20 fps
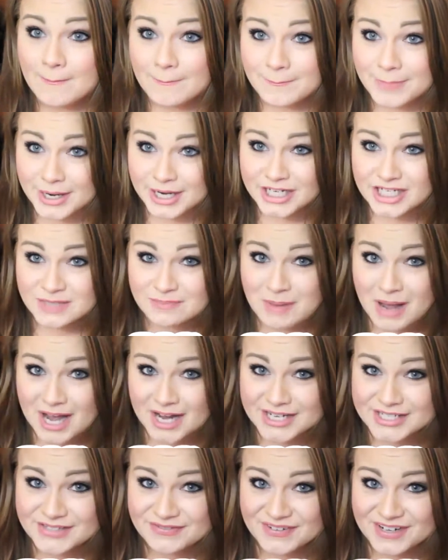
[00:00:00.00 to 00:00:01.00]

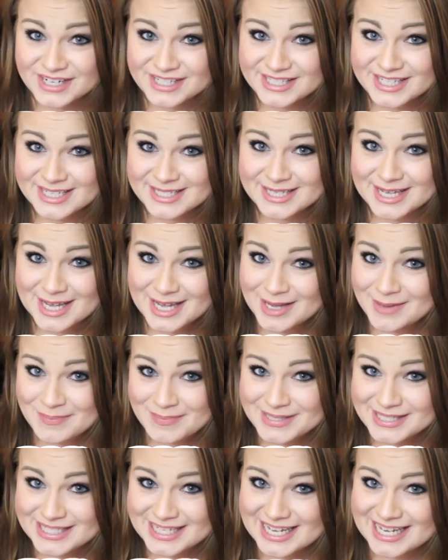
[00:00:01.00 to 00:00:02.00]
Birchbox versus
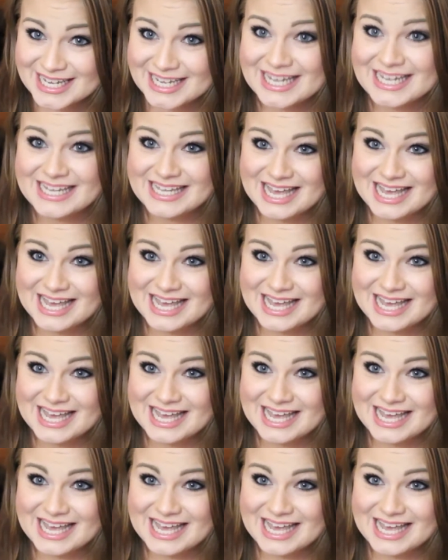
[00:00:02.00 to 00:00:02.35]
Ipsy.